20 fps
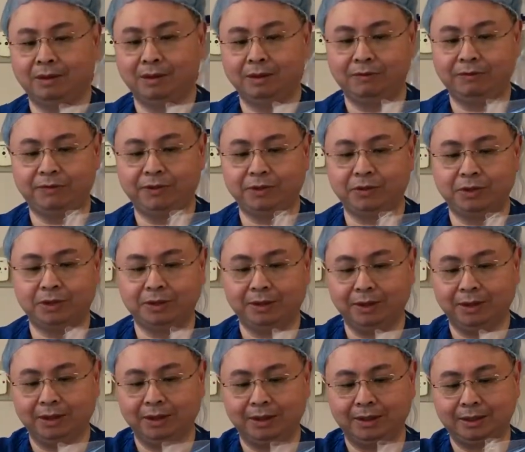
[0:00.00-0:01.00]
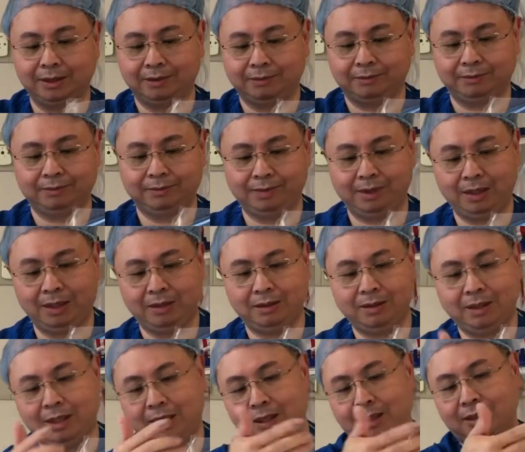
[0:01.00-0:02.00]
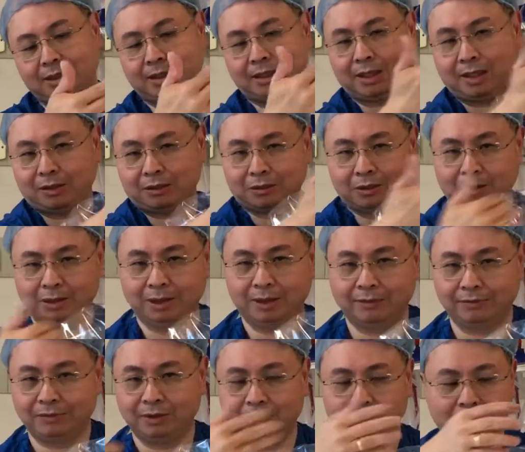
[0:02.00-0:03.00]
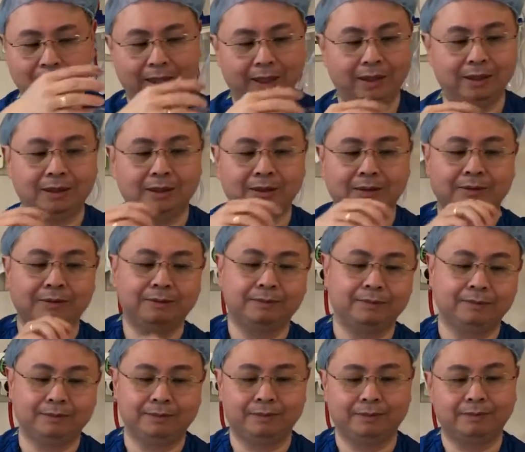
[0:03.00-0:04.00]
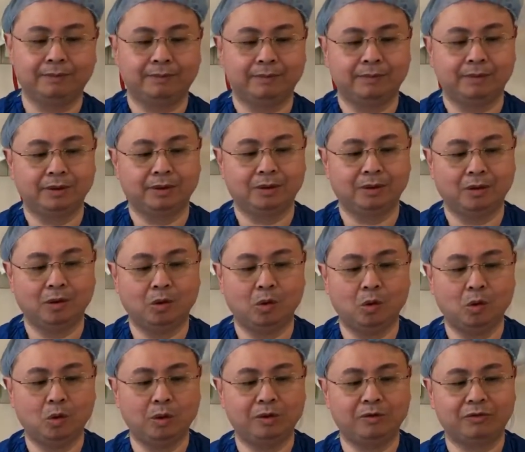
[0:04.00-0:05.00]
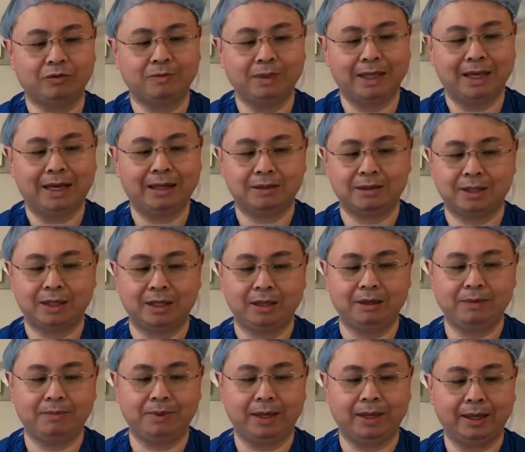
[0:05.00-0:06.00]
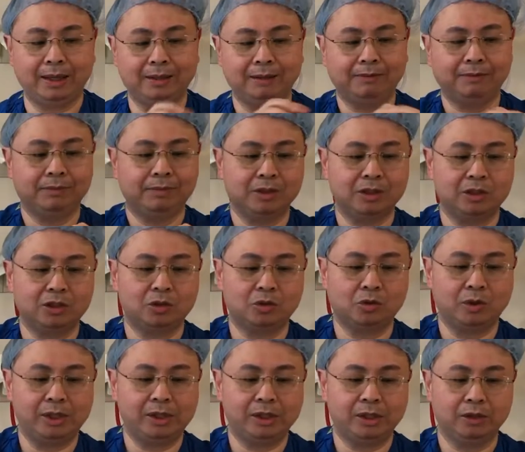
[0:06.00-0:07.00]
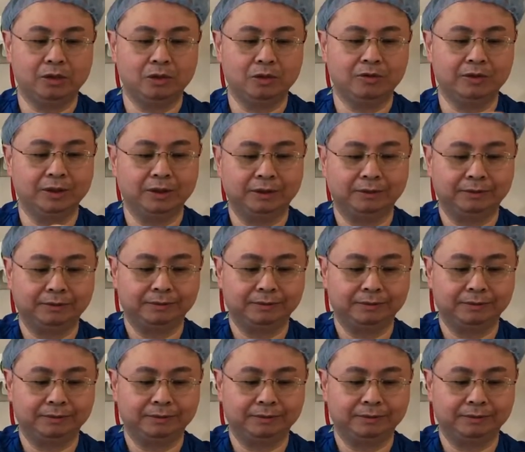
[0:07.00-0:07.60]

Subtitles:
the filter inlet. And get it centered left and right. Hold it from the outside of the bag, stretch it over